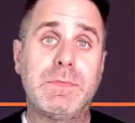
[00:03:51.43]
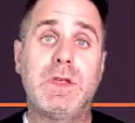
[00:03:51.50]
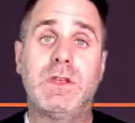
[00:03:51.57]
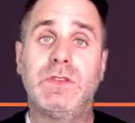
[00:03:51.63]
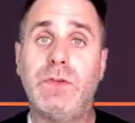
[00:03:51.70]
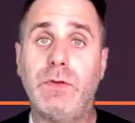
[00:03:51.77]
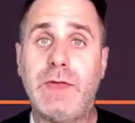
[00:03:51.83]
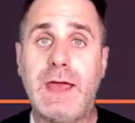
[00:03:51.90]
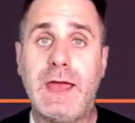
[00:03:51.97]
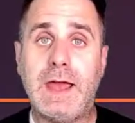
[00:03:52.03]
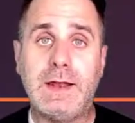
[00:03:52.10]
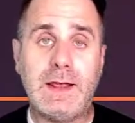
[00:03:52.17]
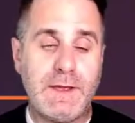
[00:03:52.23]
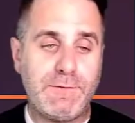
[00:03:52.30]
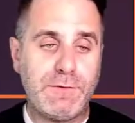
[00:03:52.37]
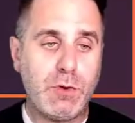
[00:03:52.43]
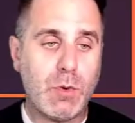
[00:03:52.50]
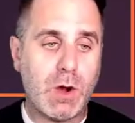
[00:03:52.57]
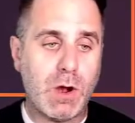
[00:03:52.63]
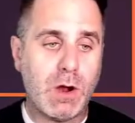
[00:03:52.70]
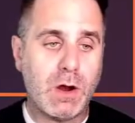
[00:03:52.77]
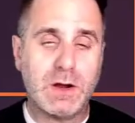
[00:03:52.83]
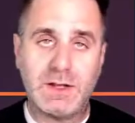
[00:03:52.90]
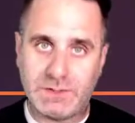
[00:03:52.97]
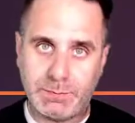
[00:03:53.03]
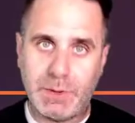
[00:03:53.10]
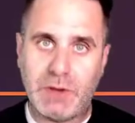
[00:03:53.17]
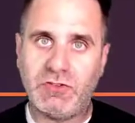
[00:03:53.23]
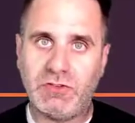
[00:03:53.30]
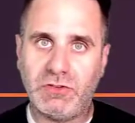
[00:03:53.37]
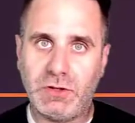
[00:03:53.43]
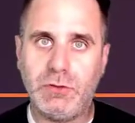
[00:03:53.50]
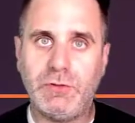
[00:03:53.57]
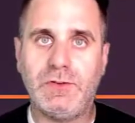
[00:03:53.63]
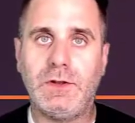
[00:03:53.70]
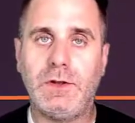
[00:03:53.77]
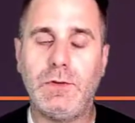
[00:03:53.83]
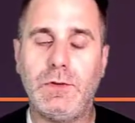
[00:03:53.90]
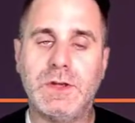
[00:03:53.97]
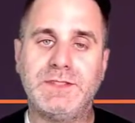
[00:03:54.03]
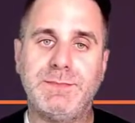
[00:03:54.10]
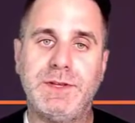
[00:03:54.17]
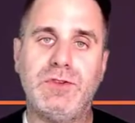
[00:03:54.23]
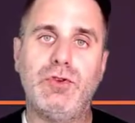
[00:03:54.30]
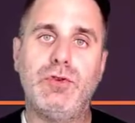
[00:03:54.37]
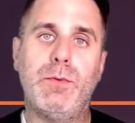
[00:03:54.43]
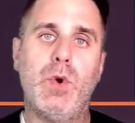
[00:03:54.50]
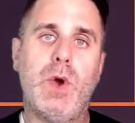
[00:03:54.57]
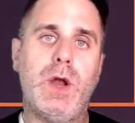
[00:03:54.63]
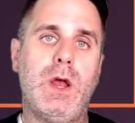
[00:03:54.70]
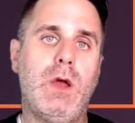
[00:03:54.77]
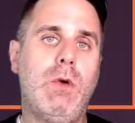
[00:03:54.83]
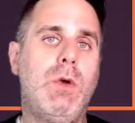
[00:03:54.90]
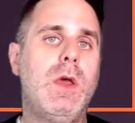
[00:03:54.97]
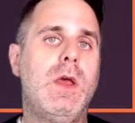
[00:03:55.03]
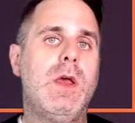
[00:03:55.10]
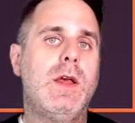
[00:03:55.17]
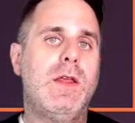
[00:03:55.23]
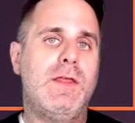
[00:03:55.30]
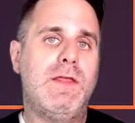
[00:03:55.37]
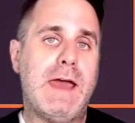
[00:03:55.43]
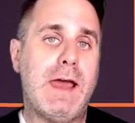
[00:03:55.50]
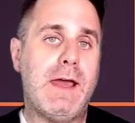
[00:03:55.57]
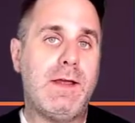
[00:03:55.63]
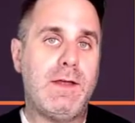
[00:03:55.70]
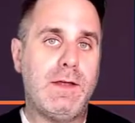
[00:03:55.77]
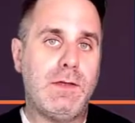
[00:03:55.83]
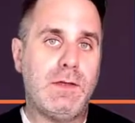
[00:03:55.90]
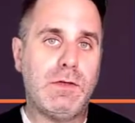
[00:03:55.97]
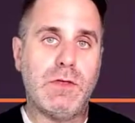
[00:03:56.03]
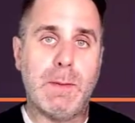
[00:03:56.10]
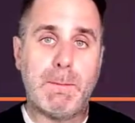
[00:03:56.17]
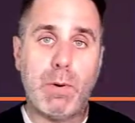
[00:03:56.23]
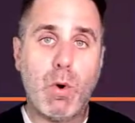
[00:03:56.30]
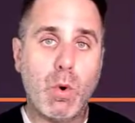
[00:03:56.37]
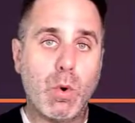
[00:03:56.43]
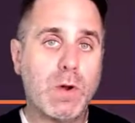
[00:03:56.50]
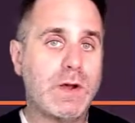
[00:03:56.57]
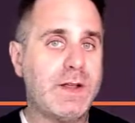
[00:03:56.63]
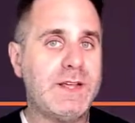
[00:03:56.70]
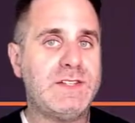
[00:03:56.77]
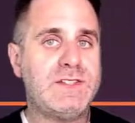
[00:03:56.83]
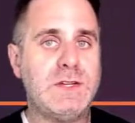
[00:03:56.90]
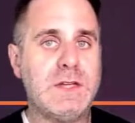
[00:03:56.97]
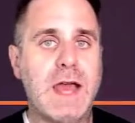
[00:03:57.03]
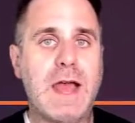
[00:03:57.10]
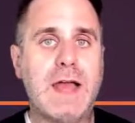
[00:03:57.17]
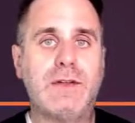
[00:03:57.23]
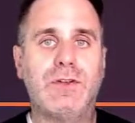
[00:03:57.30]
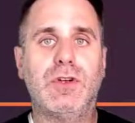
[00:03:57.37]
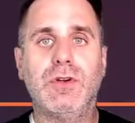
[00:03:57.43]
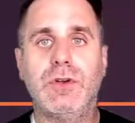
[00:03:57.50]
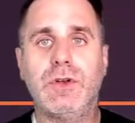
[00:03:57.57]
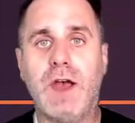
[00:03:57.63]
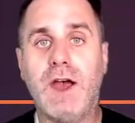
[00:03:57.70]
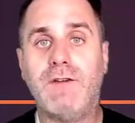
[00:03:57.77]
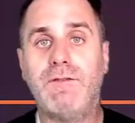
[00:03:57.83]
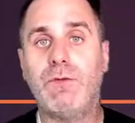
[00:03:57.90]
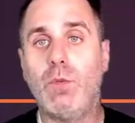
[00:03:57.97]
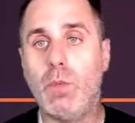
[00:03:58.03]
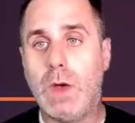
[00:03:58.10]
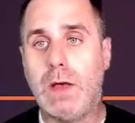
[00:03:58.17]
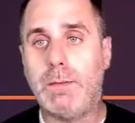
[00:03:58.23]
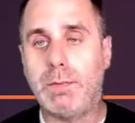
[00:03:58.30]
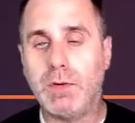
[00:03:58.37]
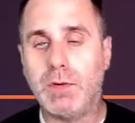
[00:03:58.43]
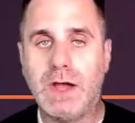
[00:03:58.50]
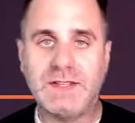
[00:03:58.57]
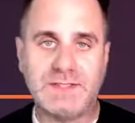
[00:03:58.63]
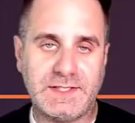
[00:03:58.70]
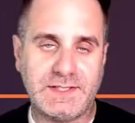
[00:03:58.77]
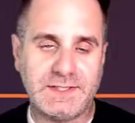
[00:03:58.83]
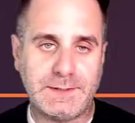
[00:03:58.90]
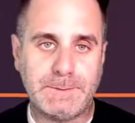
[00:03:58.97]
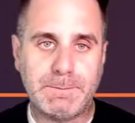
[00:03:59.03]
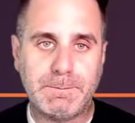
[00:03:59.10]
so that if you are especially using USB 2.0, that the port is not turned off while processing.